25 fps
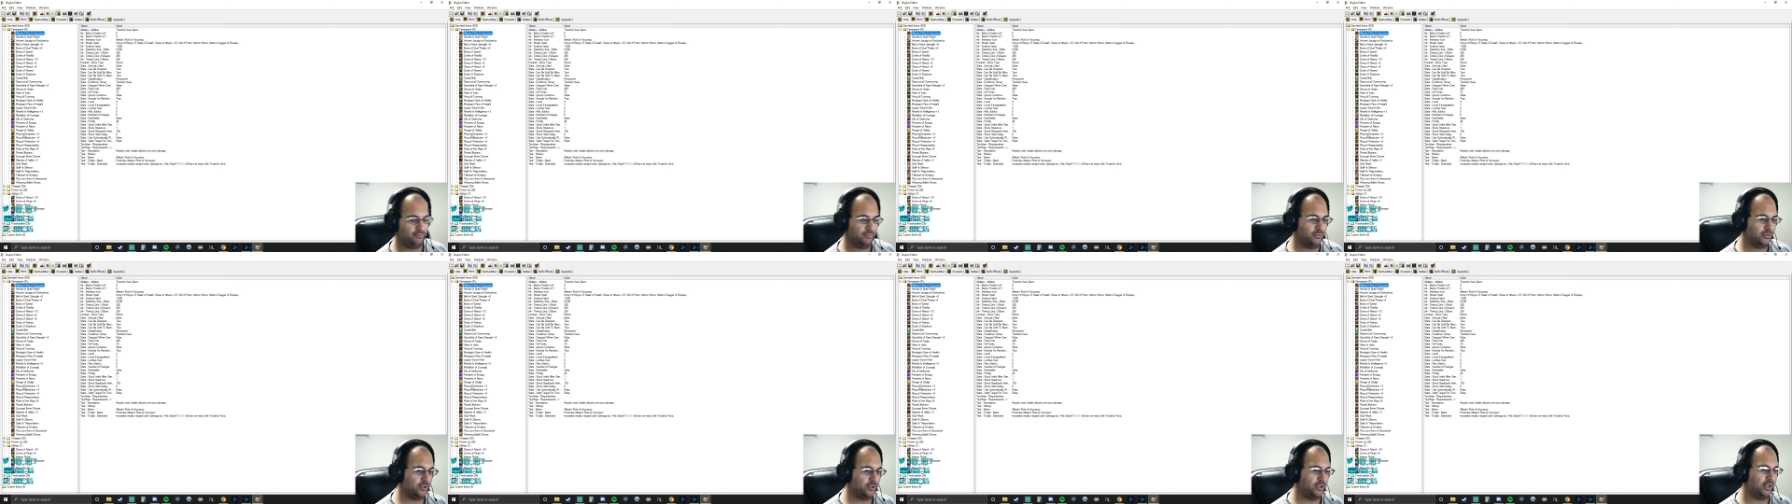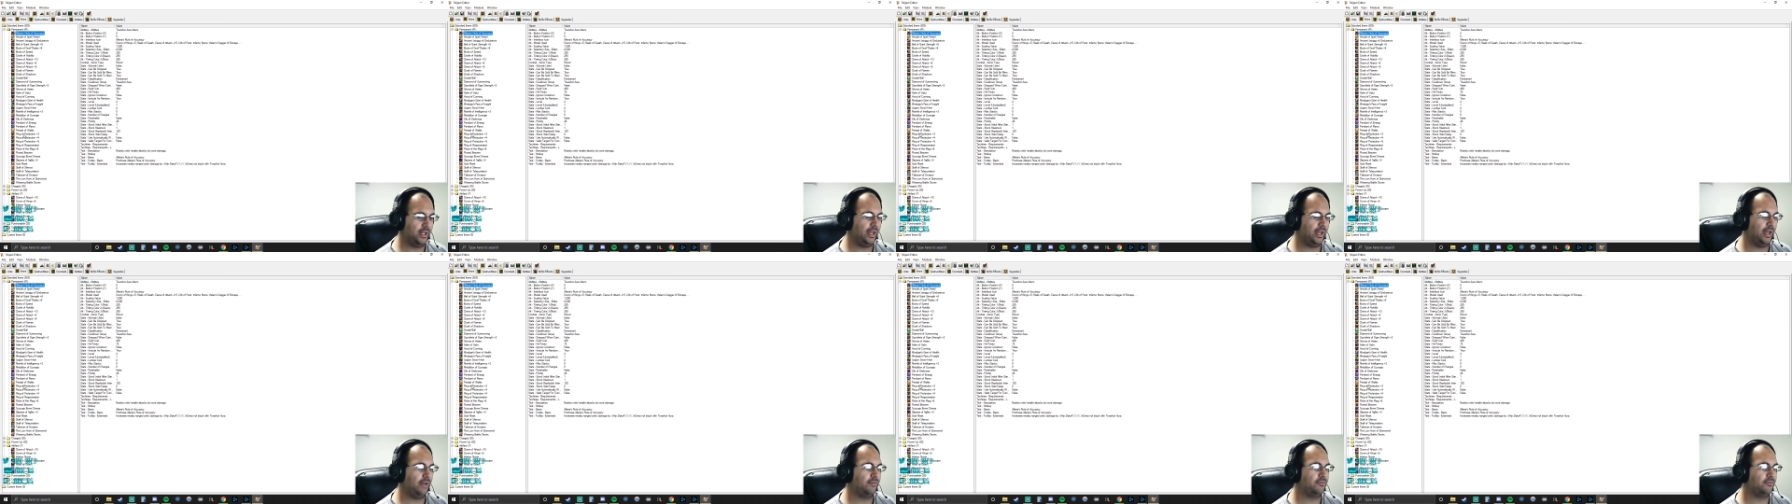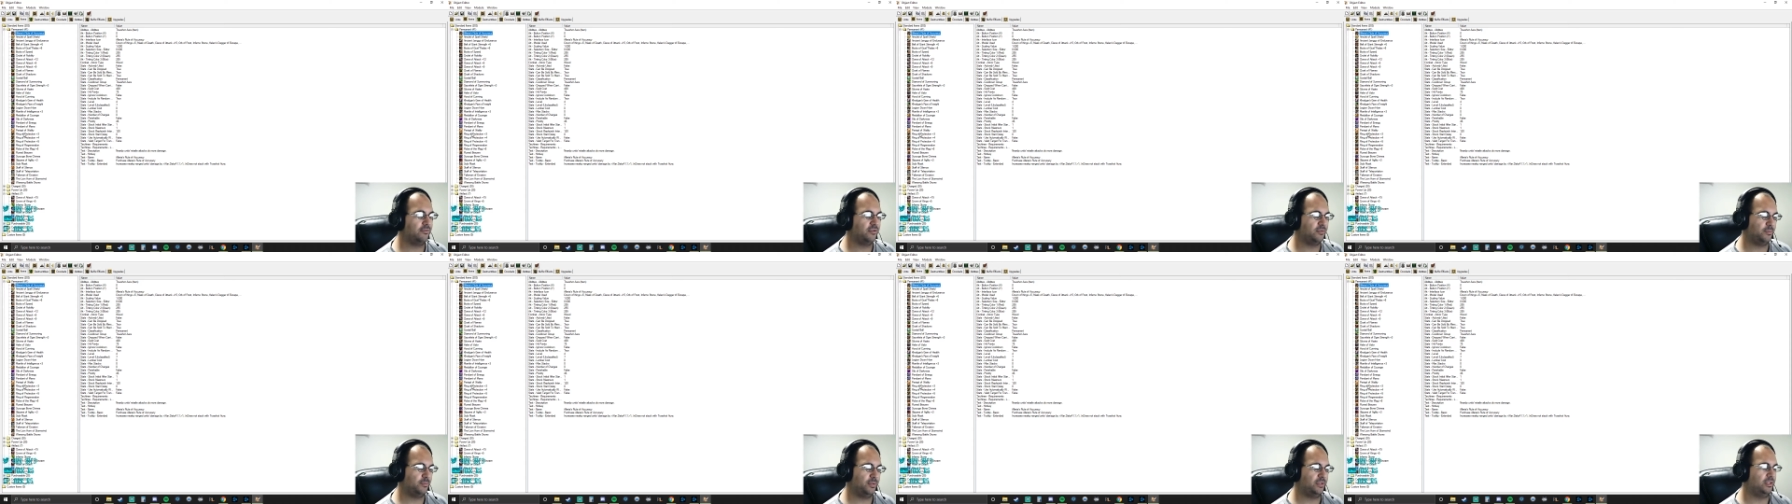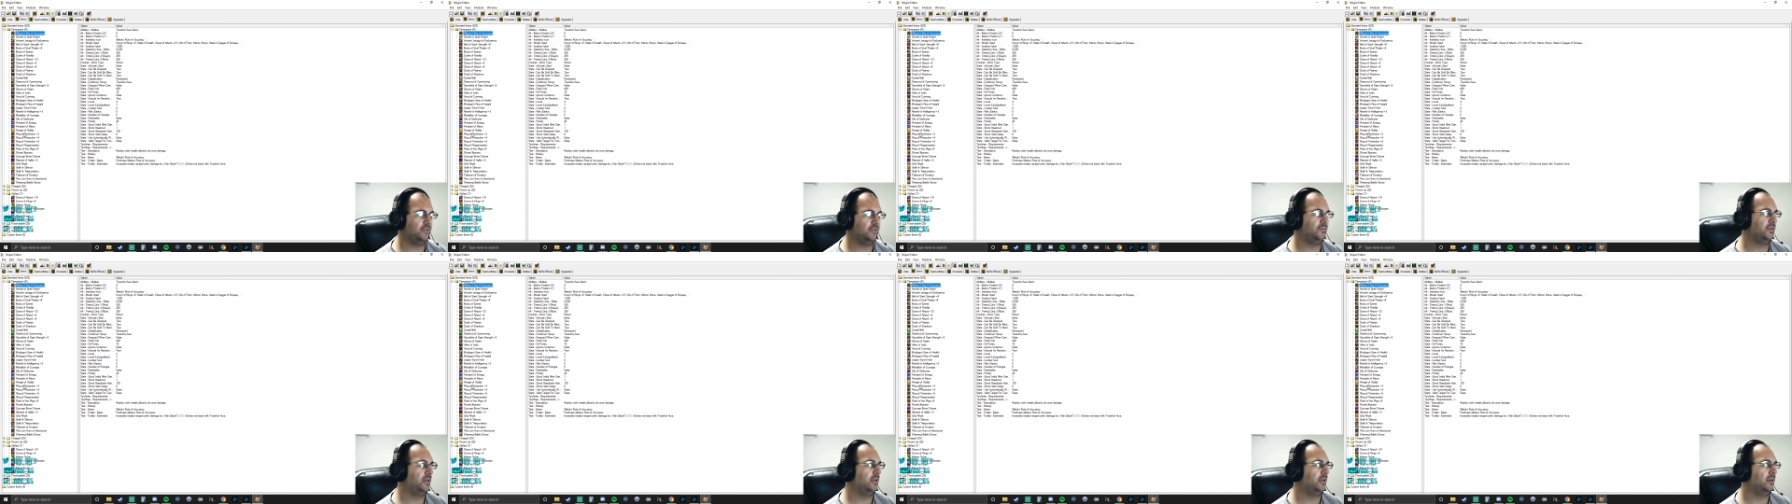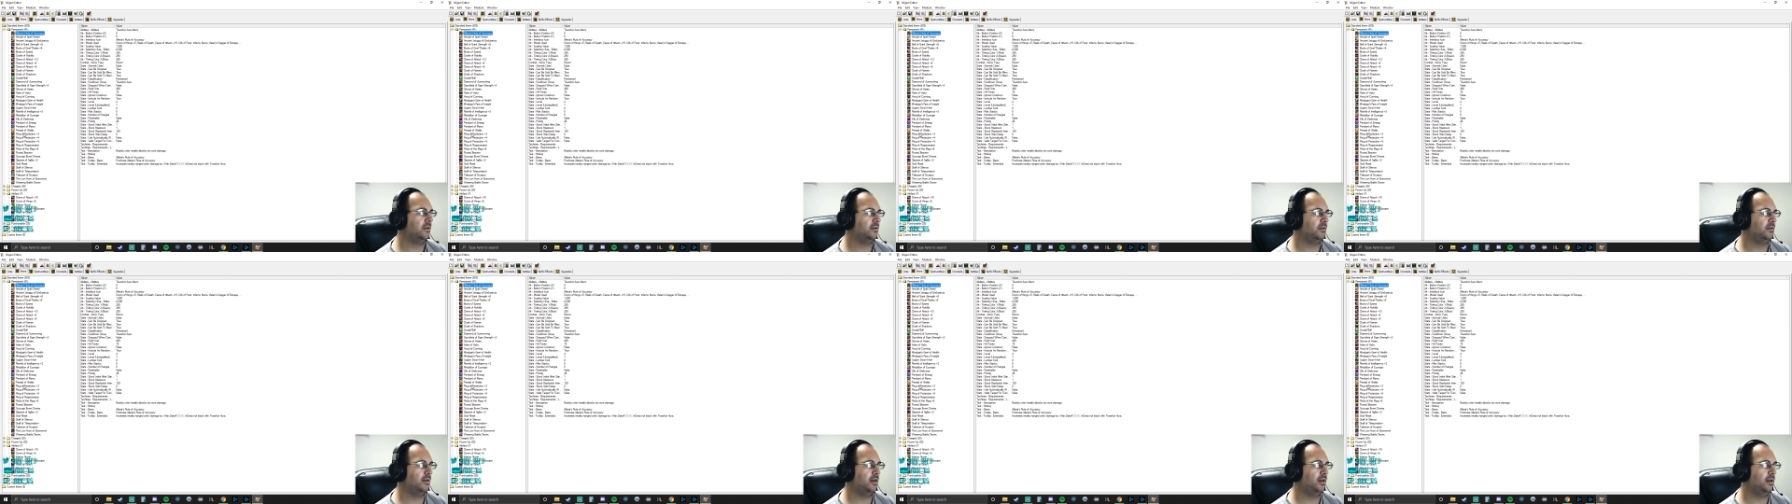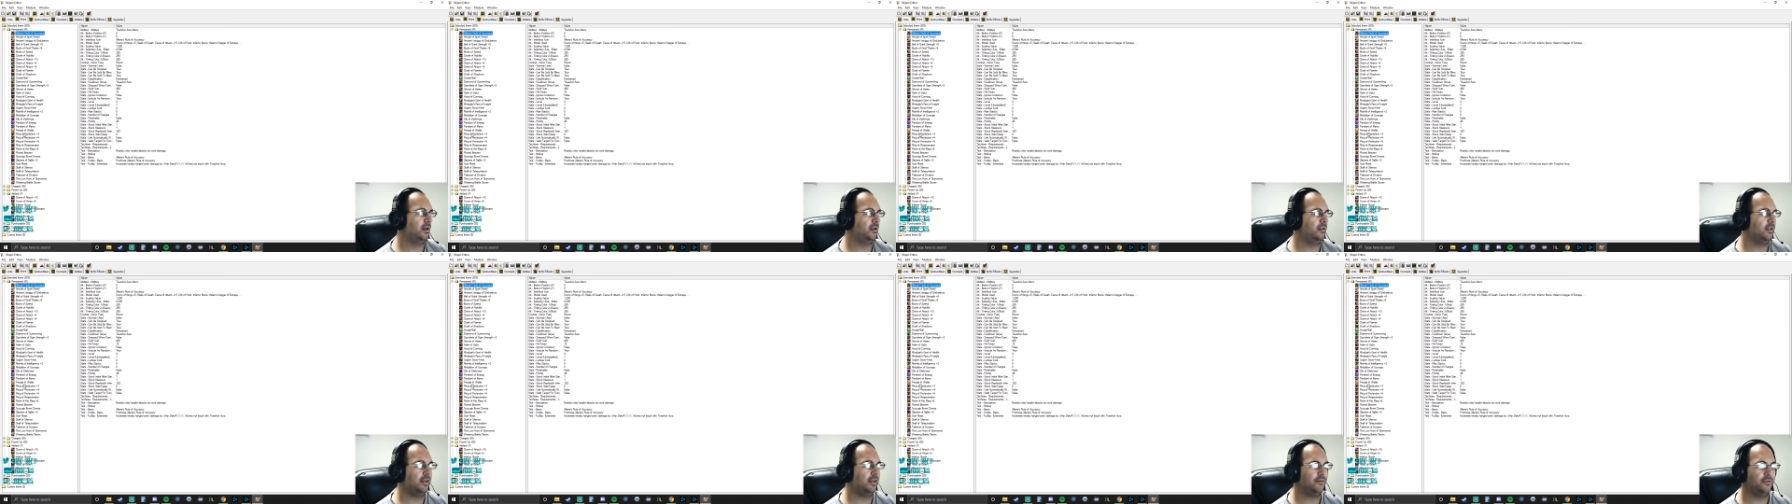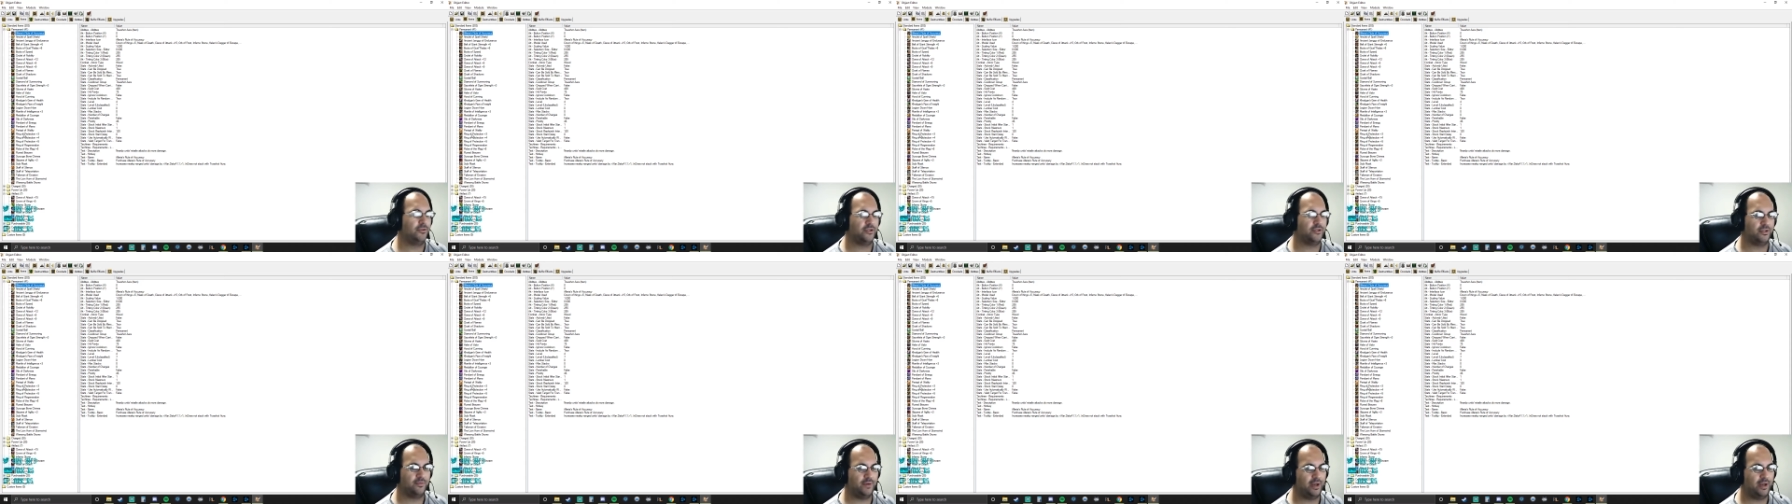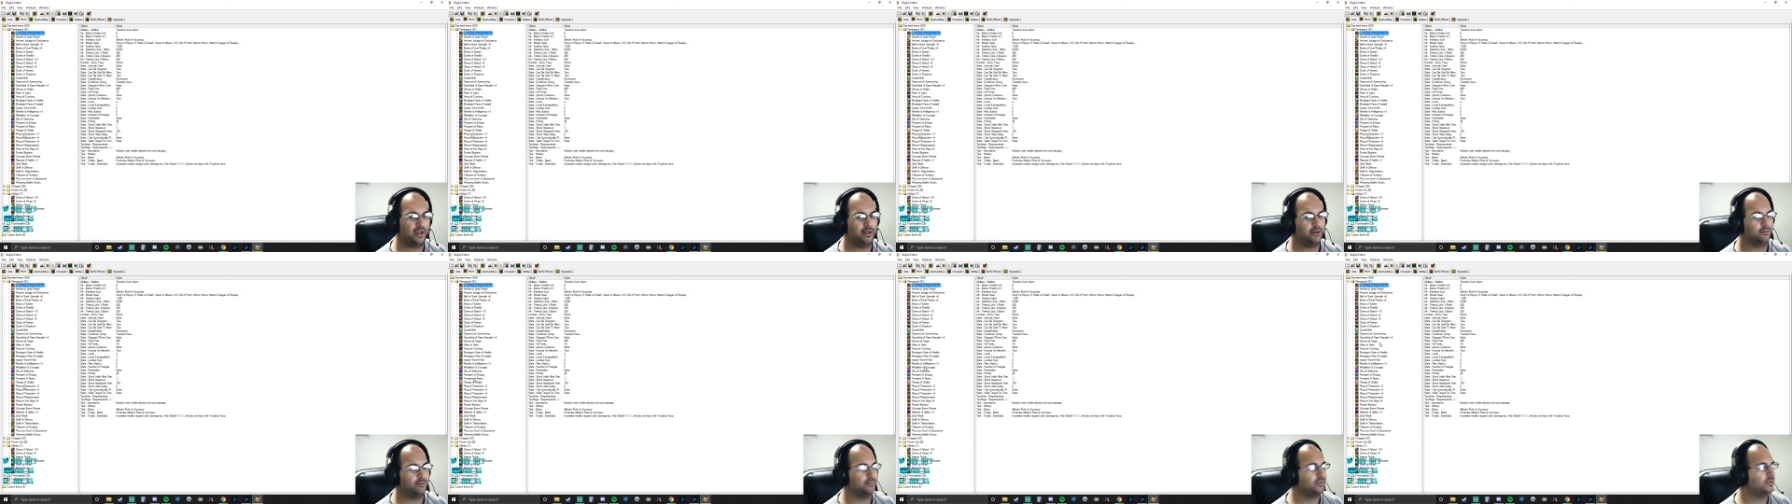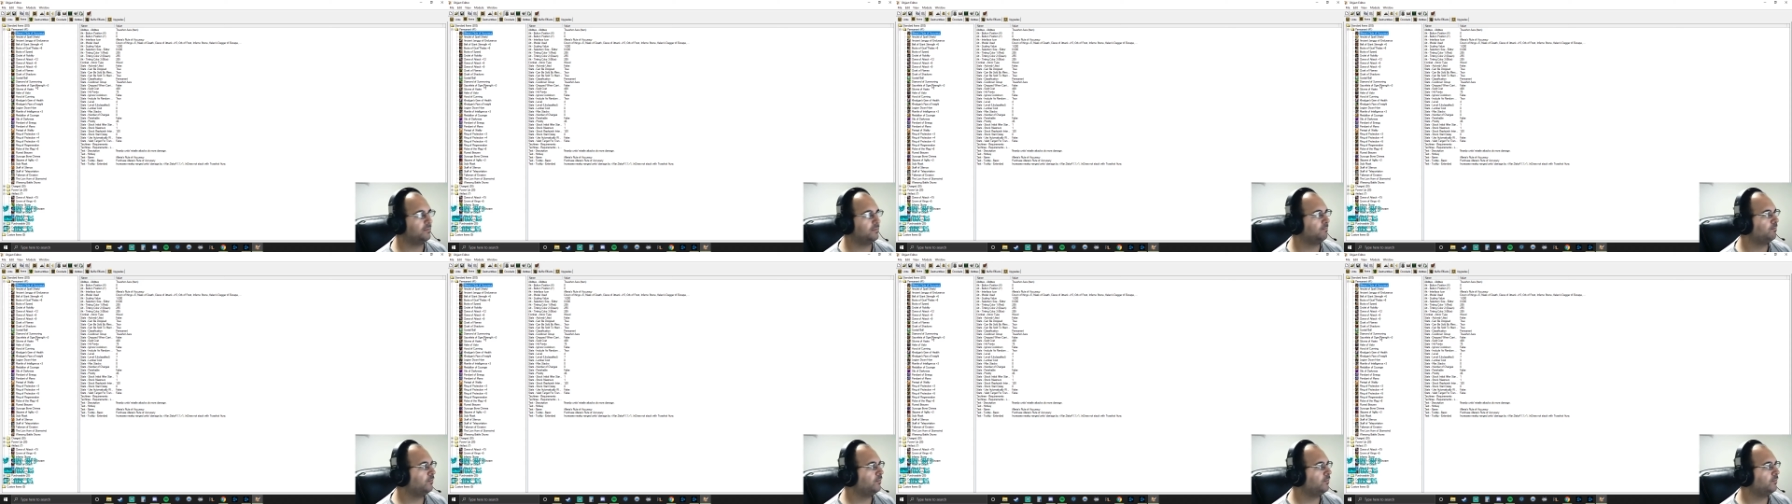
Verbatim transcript: It's going to have specific uh, levels of items.